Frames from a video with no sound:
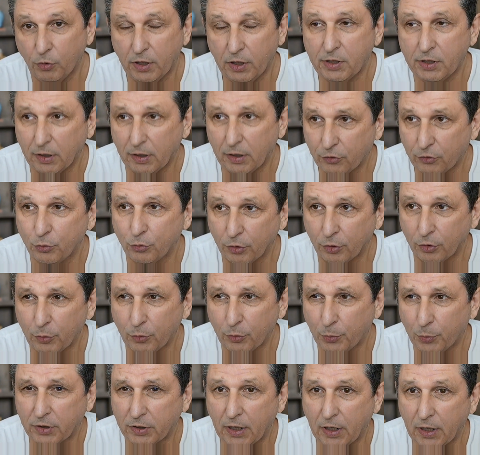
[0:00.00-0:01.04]
had Yatsu on the
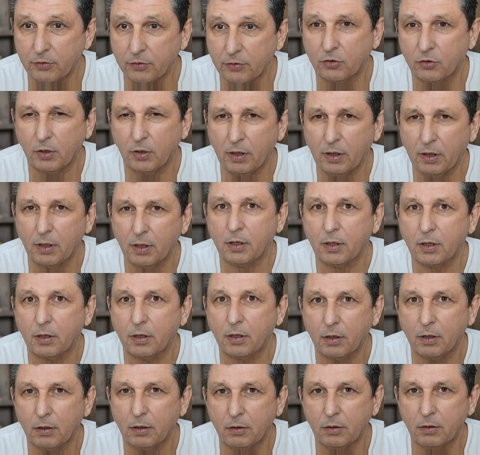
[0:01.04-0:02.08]
podcast, so I think,
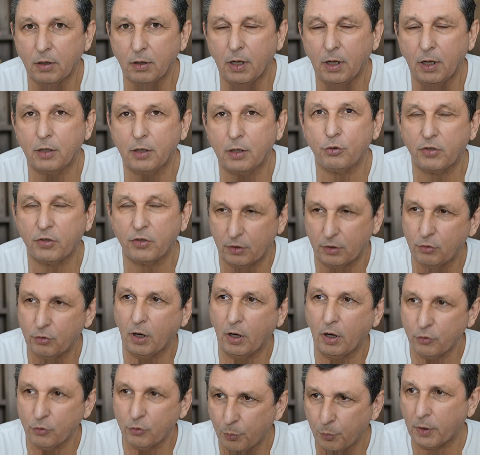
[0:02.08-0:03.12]
how do you say it?
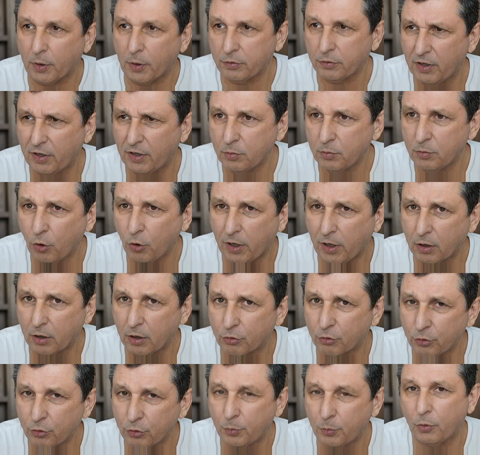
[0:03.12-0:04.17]
Are you part of the Animoca
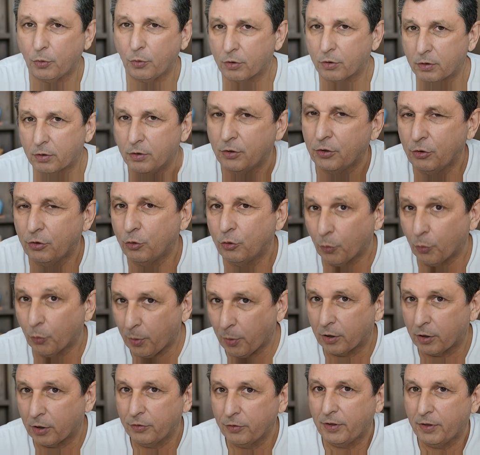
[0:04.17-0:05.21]
group, or you were
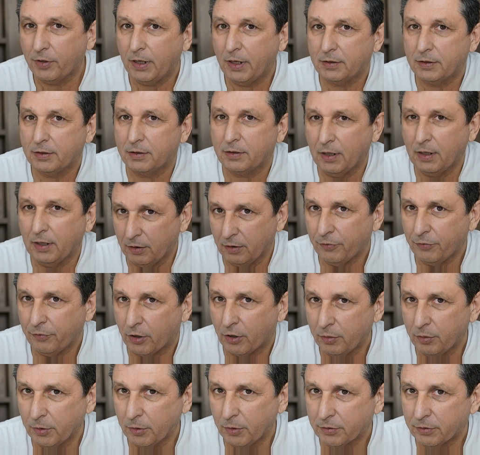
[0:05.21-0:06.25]
part of that
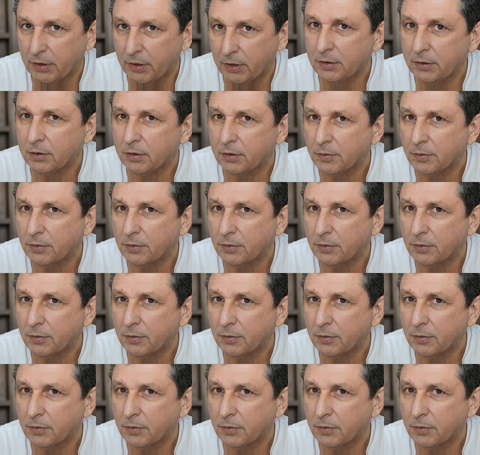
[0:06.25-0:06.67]
environment, right?